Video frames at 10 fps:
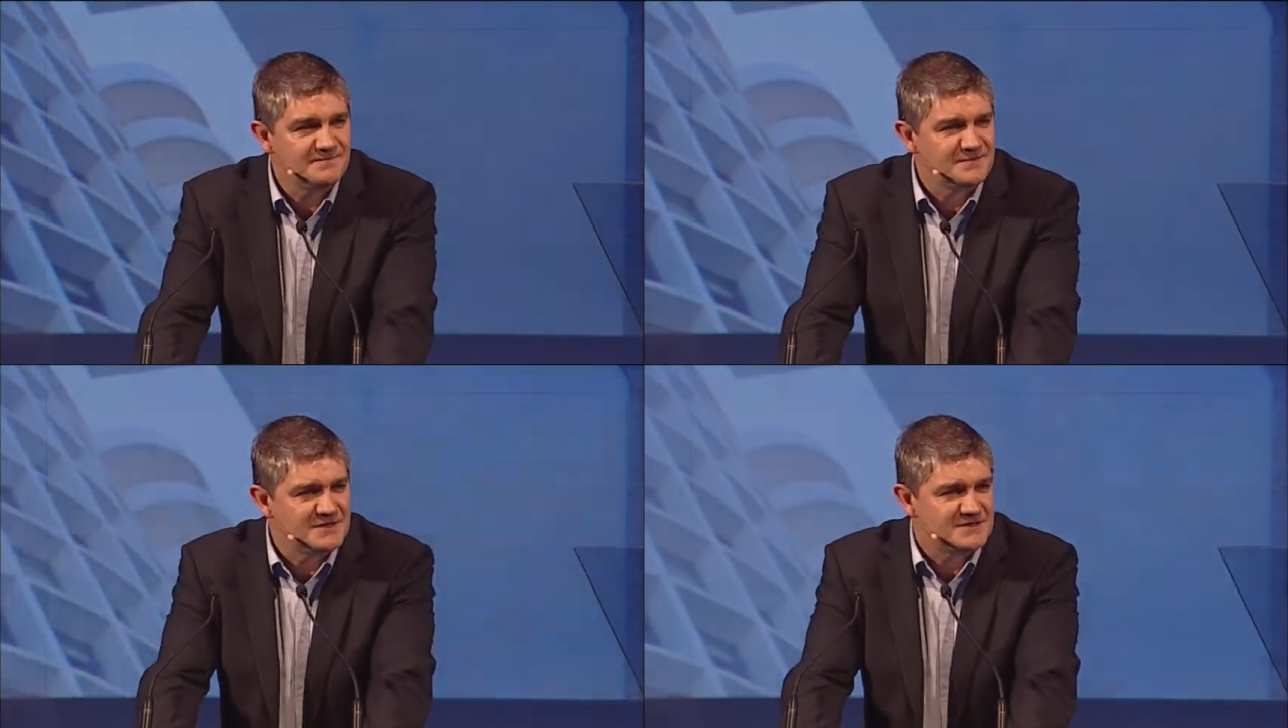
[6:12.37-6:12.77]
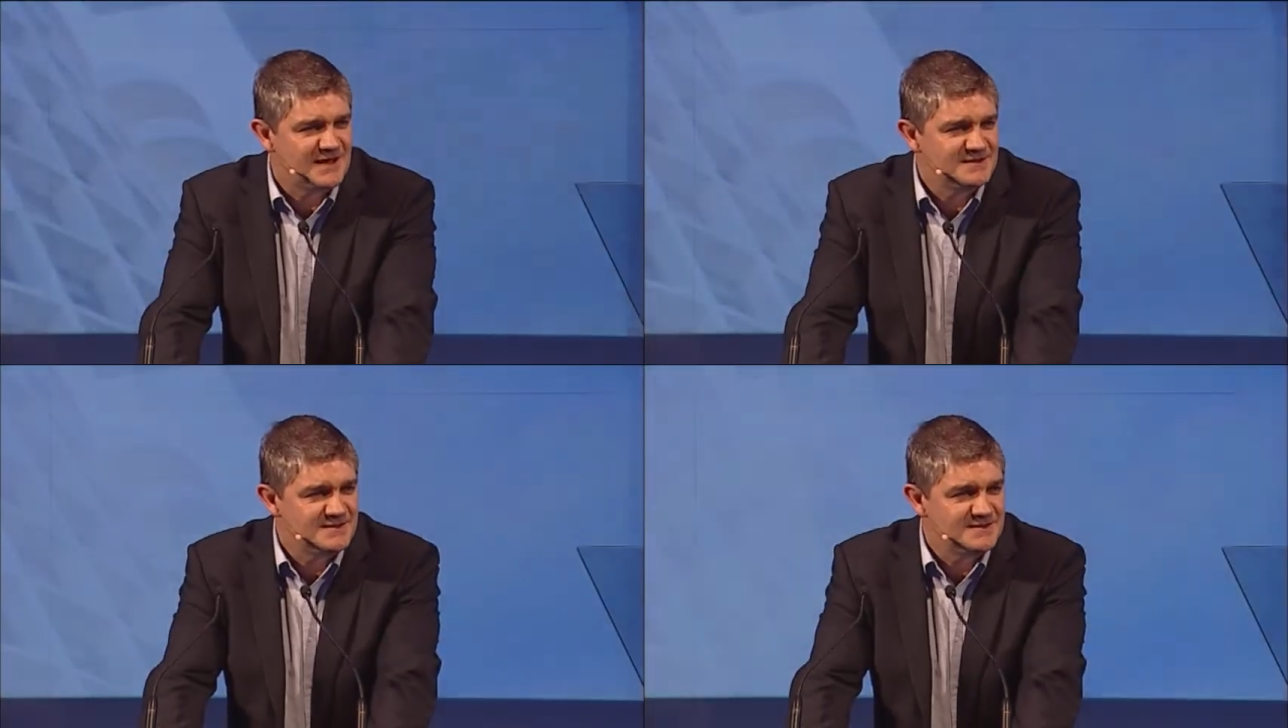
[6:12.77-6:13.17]
that
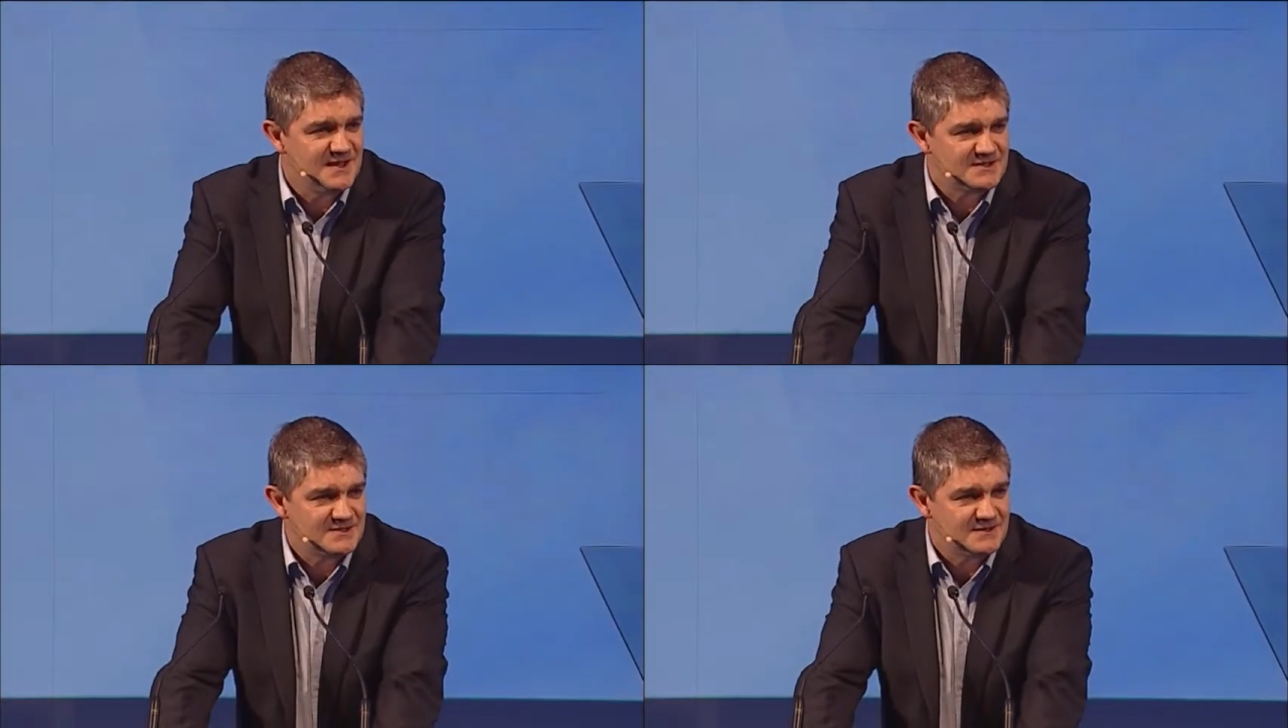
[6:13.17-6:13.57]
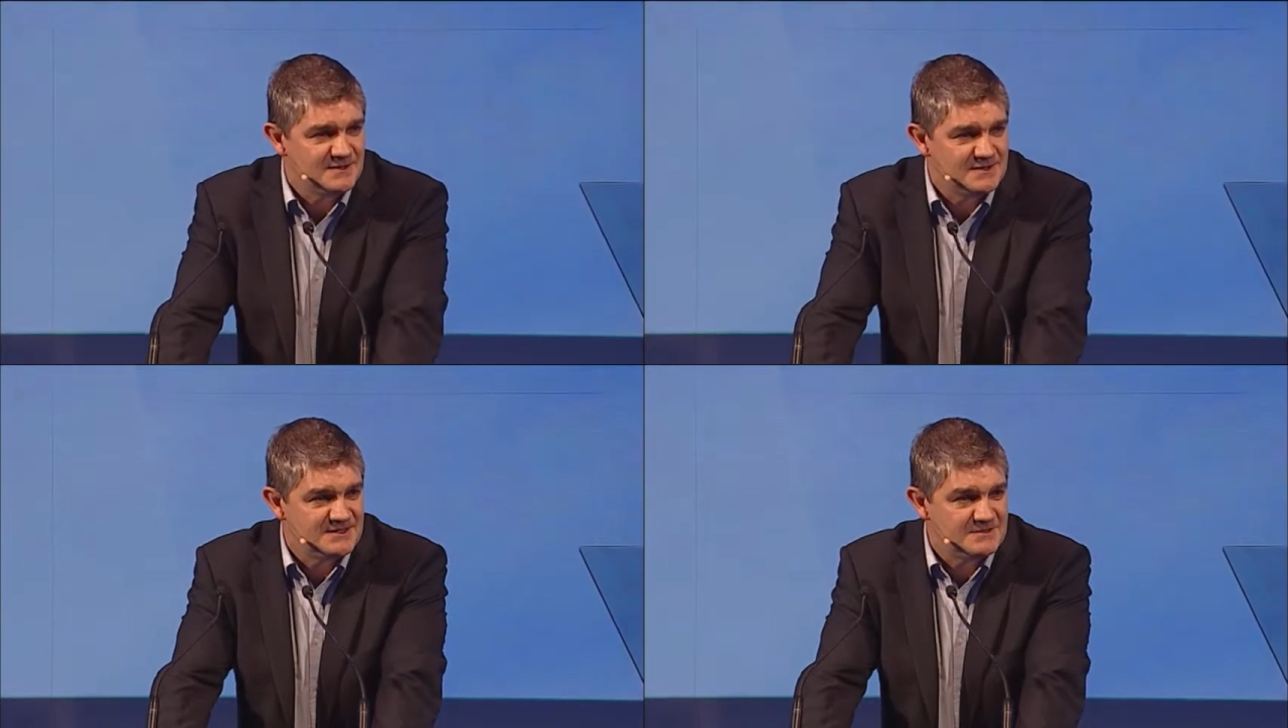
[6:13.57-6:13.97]
Talent International
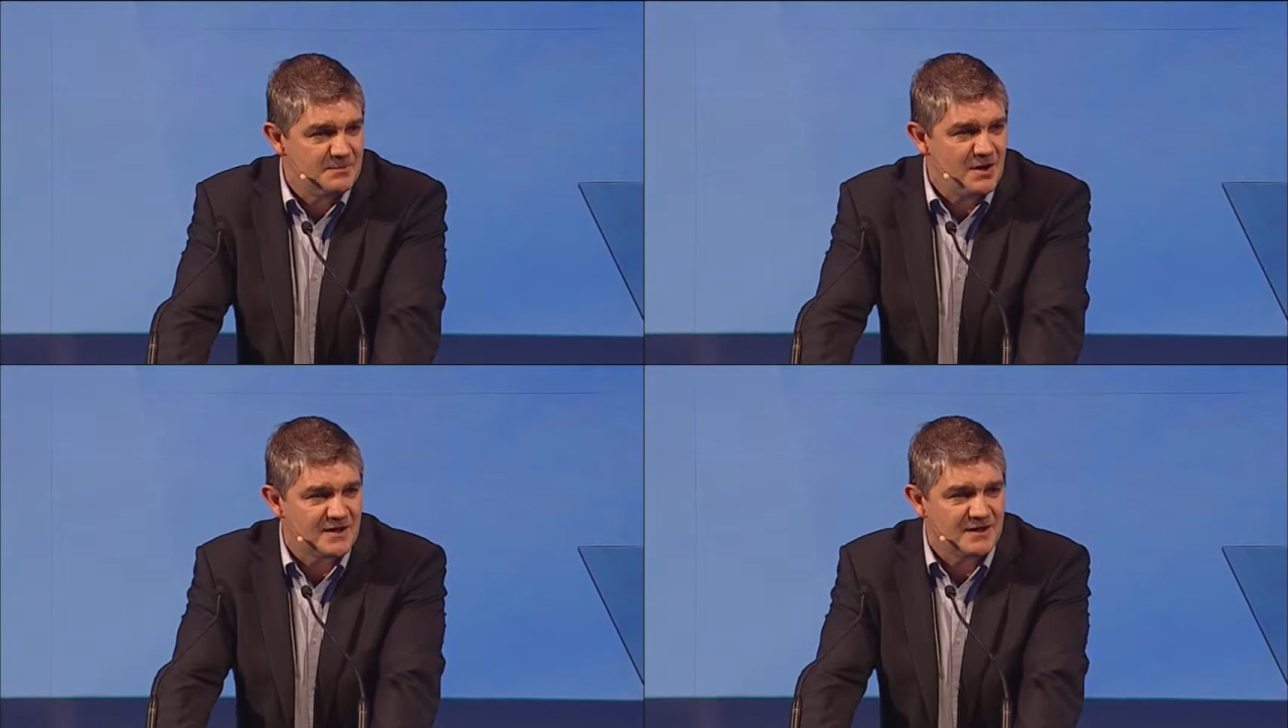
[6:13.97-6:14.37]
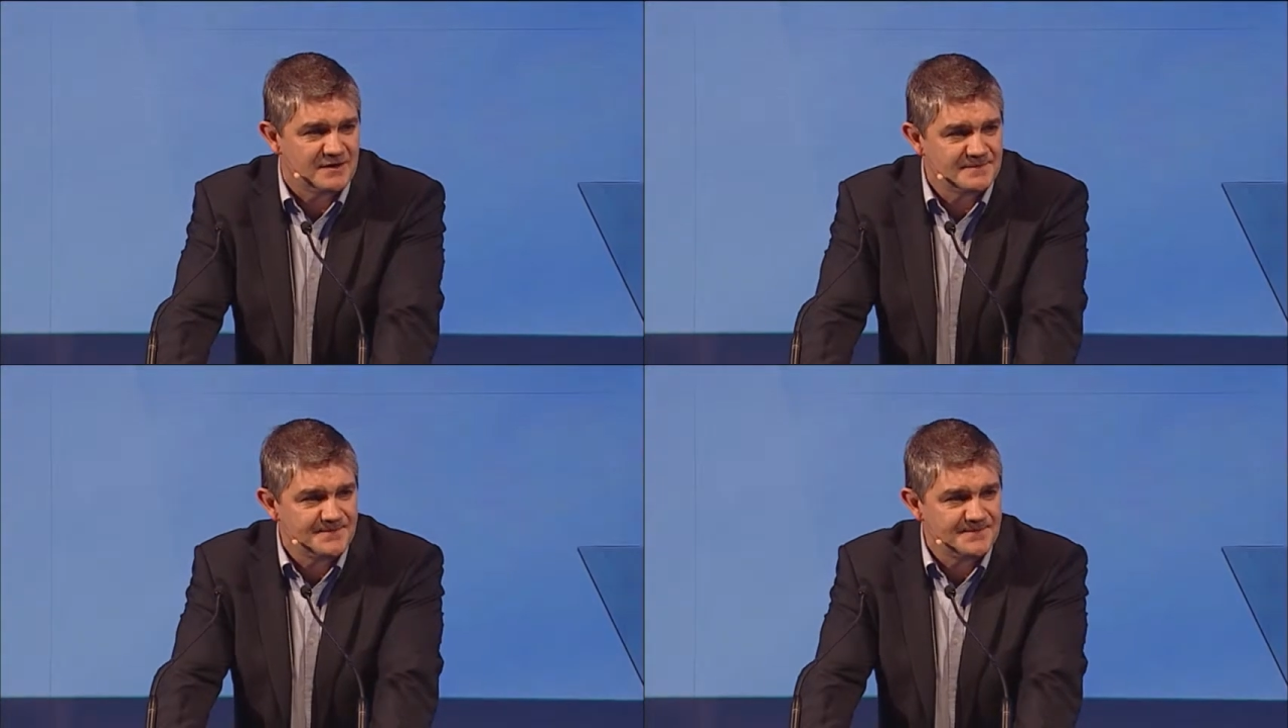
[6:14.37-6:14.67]
is embarking on,